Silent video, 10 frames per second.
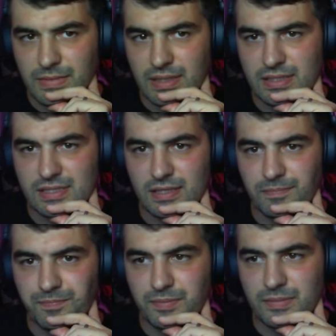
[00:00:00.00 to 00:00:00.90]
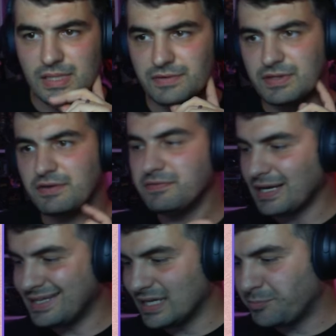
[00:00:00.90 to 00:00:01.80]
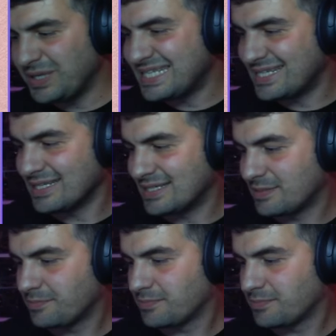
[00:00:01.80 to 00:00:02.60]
Let's see if they find their pieces.